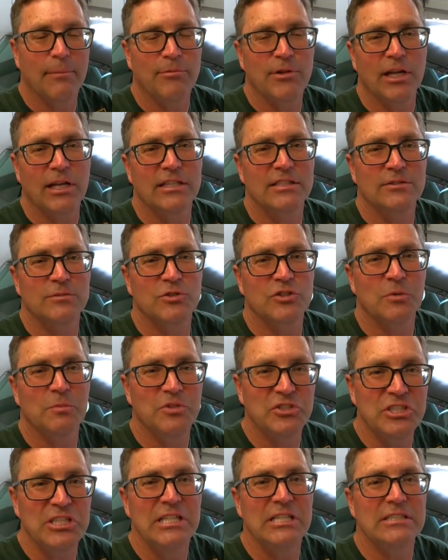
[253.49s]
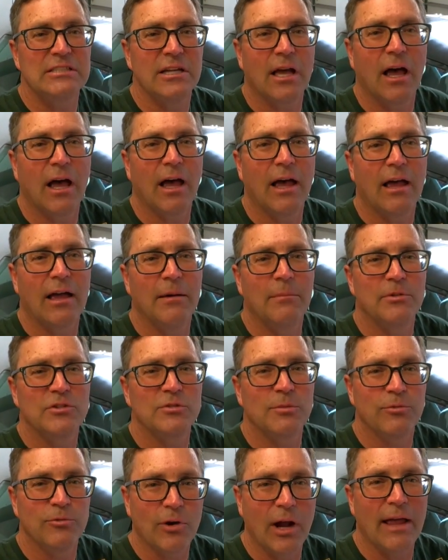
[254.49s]
I'm thinking some seat time,
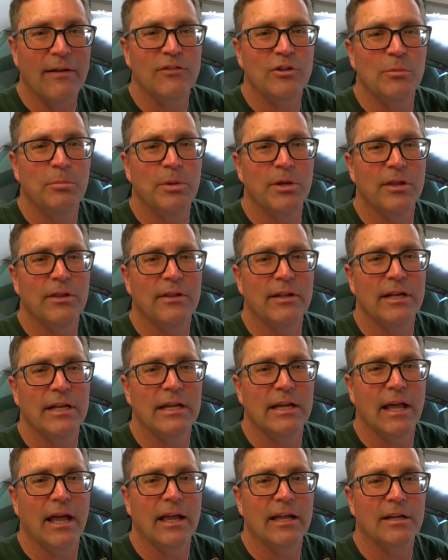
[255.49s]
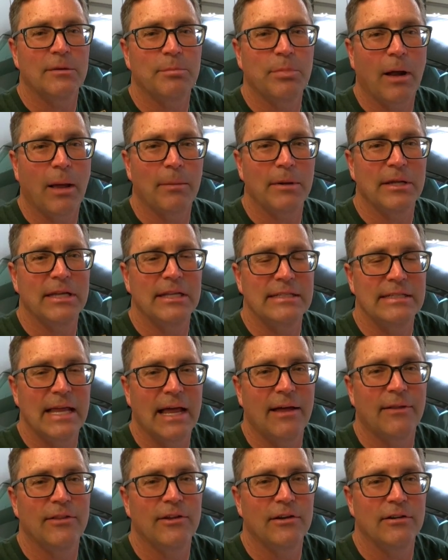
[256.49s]
some driving ability. I could probably get
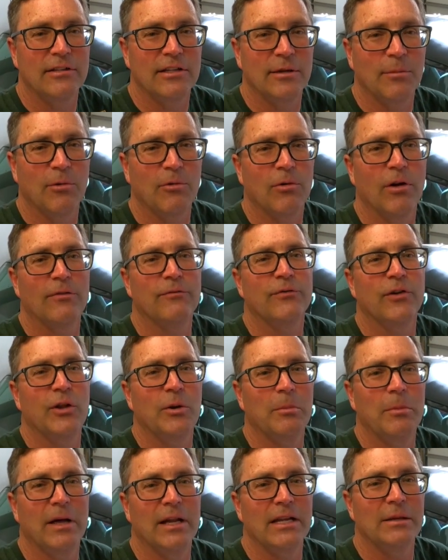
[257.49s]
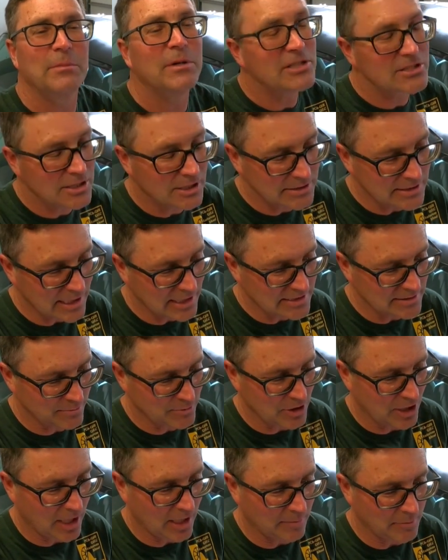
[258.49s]
down there and give them a run for their money, but it's going to take
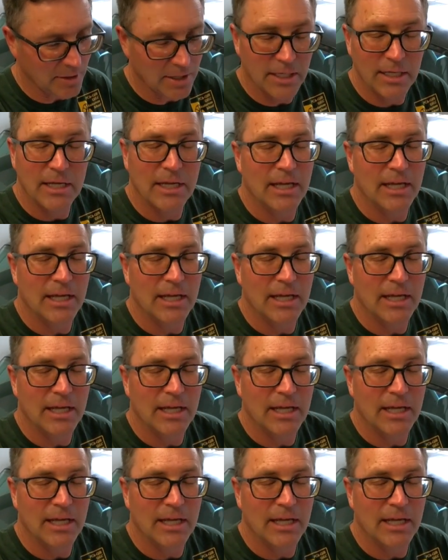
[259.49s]
some time.